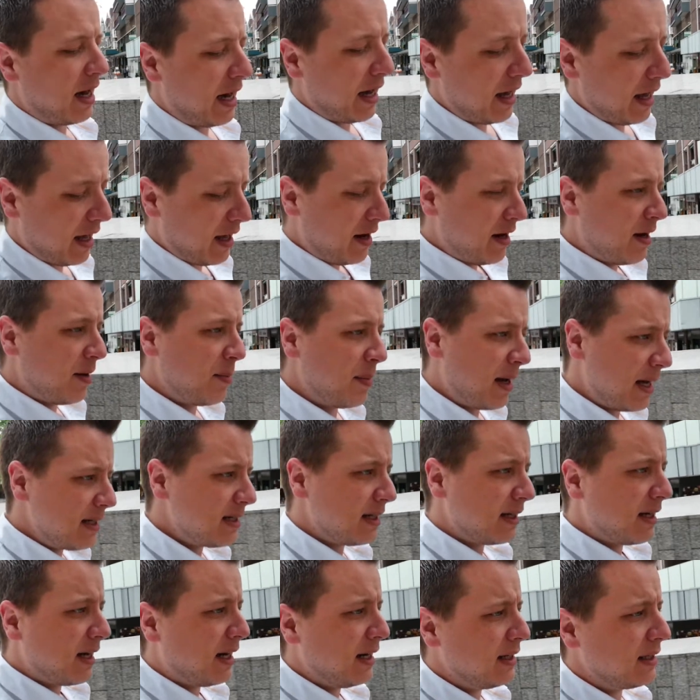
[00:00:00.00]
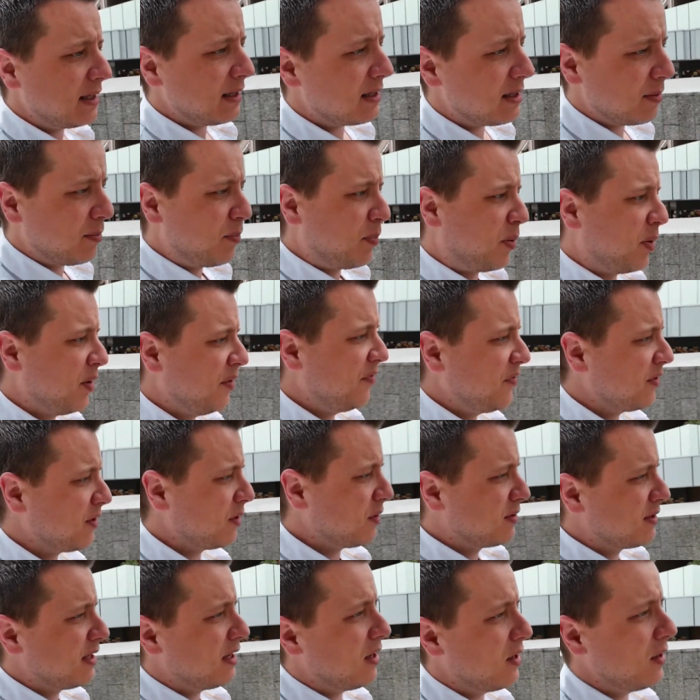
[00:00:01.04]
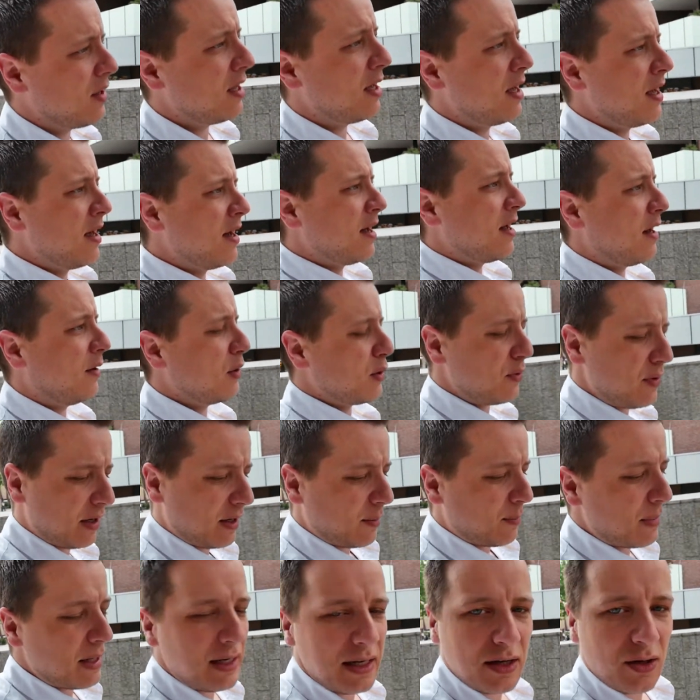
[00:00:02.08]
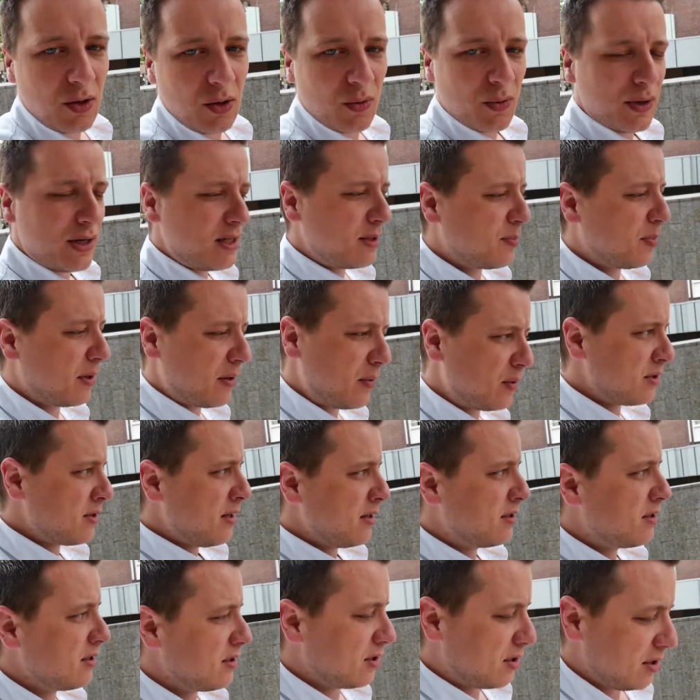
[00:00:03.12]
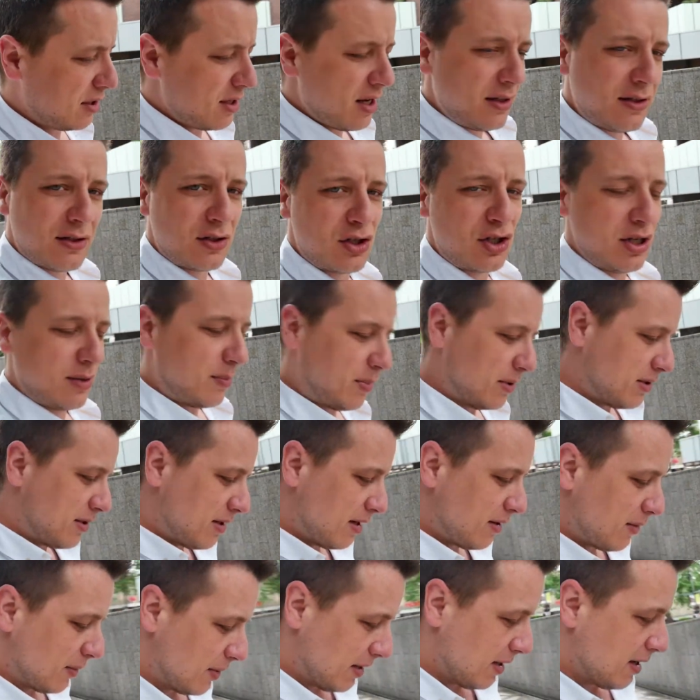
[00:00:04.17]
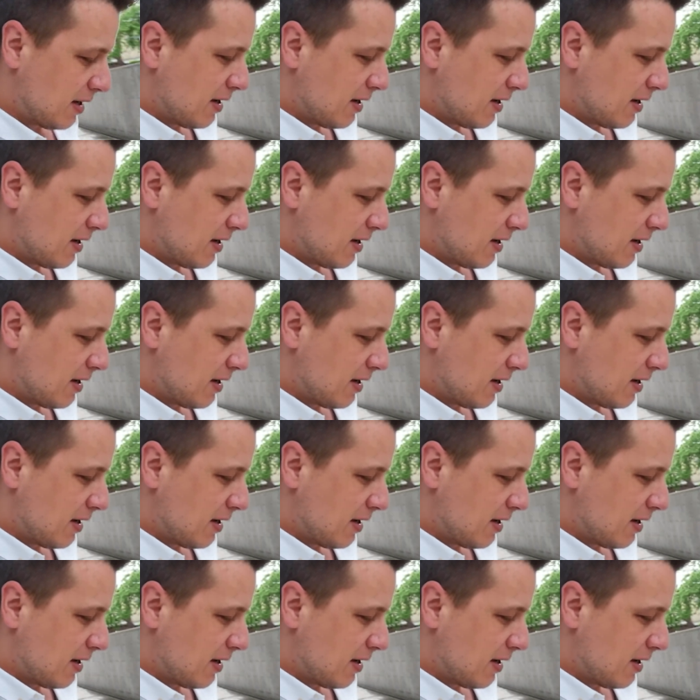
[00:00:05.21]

I had an amazing night, it's a perfect hotel. I would recommend it always, but it was not the cheapest. Anyway,